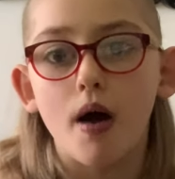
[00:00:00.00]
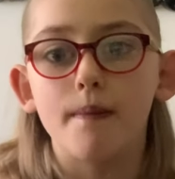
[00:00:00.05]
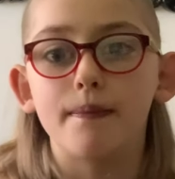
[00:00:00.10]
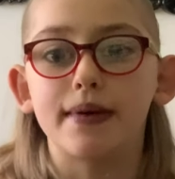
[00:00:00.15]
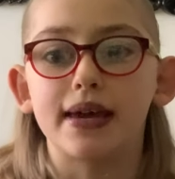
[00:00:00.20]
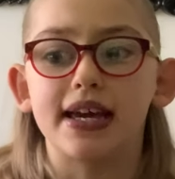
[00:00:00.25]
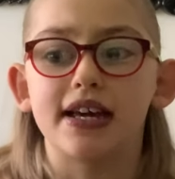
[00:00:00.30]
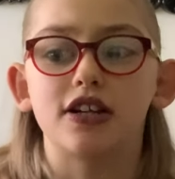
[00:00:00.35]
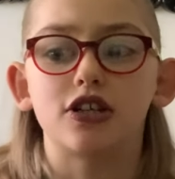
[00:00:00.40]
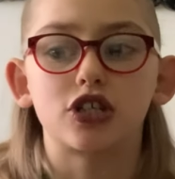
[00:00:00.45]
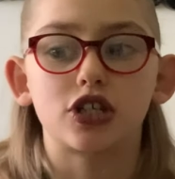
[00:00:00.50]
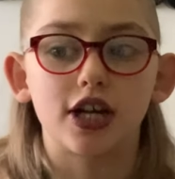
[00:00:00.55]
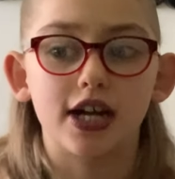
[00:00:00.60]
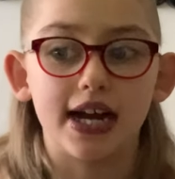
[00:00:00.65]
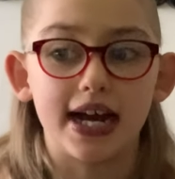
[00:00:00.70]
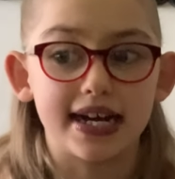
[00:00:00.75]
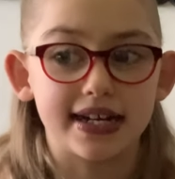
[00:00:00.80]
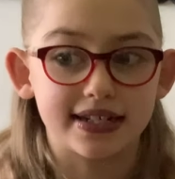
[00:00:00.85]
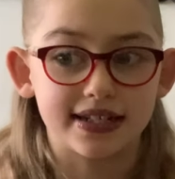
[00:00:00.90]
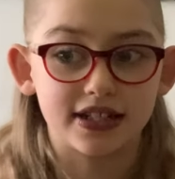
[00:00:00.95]
each
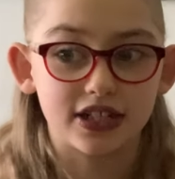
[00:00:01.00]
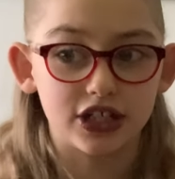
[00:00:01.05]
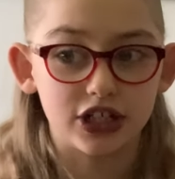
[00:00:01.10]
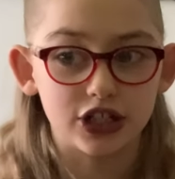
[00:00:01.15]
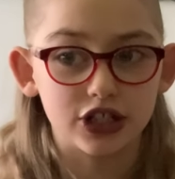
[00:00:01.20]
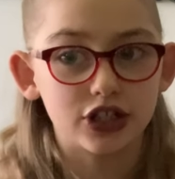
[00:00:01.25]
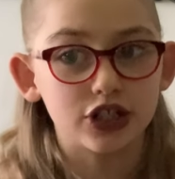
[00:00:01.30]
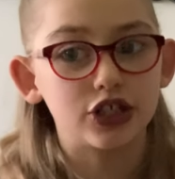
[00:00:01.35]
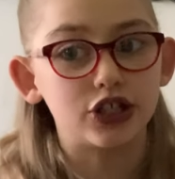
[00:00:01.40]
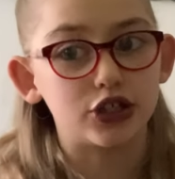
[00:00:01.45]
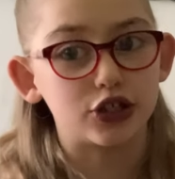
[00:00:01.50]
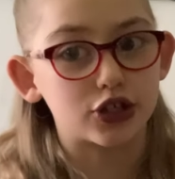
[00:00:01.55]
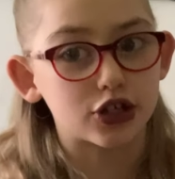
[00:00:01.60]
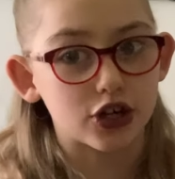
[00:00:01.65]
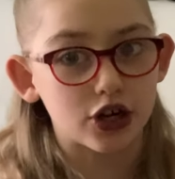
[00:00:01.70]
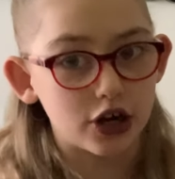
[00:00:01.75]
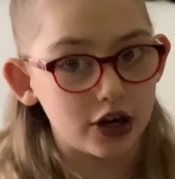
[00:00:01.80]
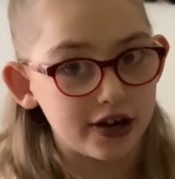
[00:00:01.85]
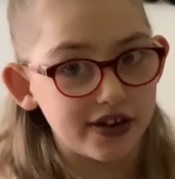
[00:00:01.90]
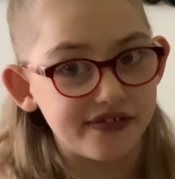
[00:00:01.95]
lesson due to
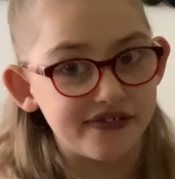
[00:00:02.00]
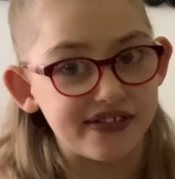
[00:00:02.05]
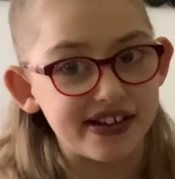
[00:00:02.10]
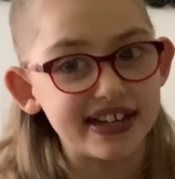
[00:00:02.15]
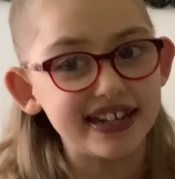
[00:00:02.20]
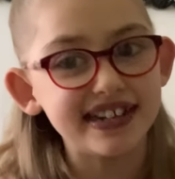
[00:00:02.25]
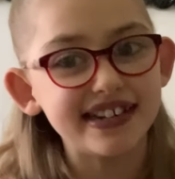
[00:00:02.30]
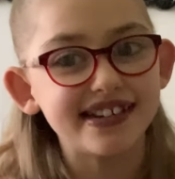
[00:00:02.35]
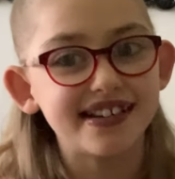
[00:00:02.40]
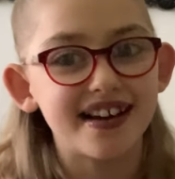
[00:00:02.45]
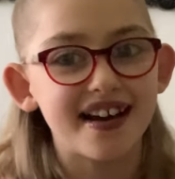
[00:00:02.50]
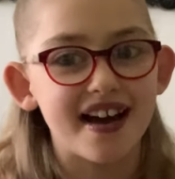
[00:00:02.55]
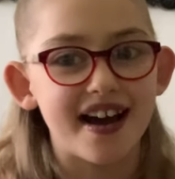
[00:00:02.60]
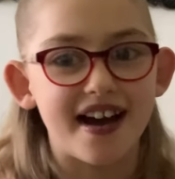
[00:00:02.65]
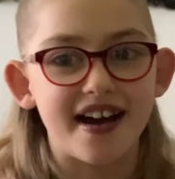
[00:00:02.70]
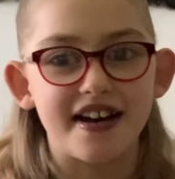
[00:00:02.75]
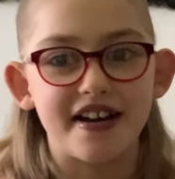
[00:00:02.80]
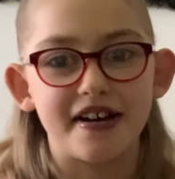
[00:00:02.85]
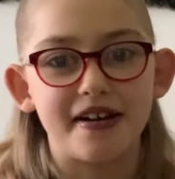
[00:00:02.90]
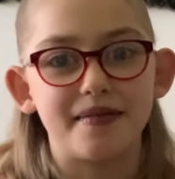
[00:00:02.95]

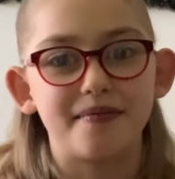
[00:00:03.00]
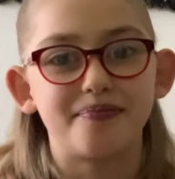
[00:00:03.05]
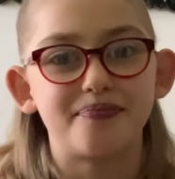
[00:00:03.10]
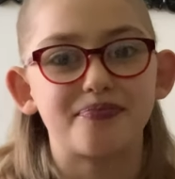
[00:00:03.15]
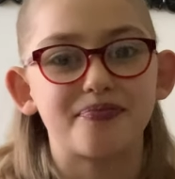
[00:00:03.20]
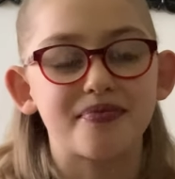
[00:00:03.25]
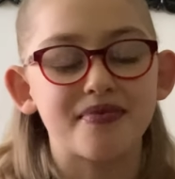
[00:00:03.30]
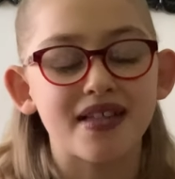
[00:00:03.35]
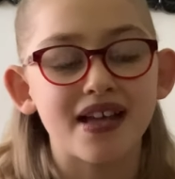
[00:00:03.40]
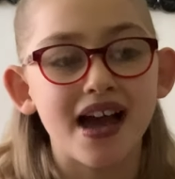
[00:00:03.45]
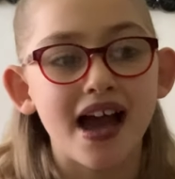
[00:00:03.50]
COVID,